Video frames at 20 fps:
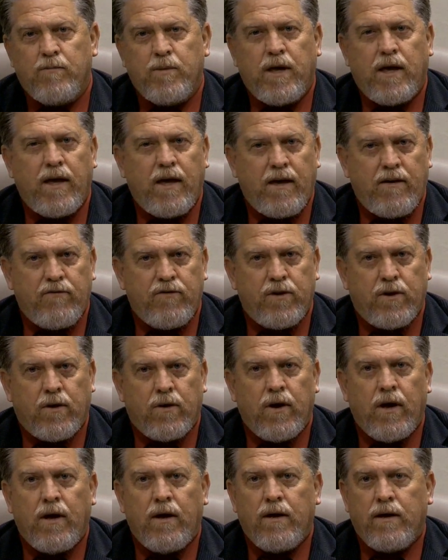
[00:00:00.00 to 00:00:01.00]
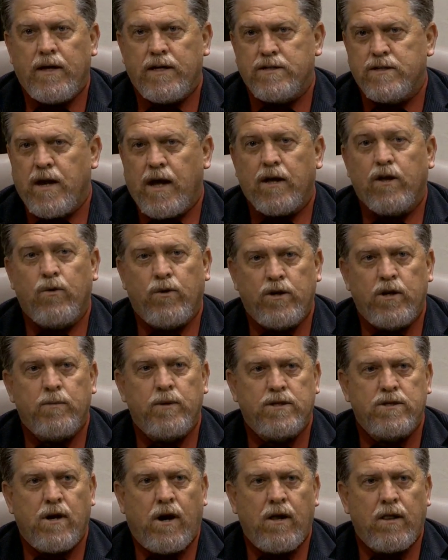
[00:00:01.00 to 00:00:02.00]
behavior is not going to
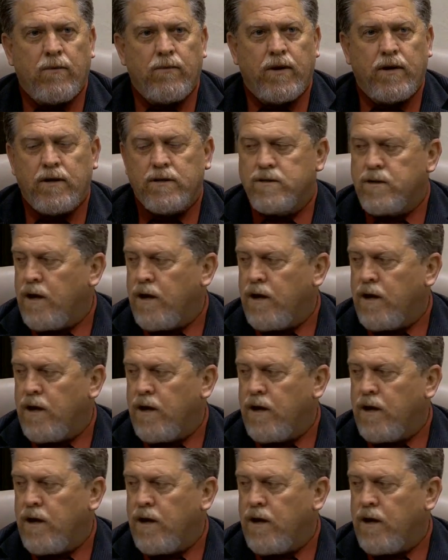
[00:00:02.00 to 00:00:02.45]
be tolerated.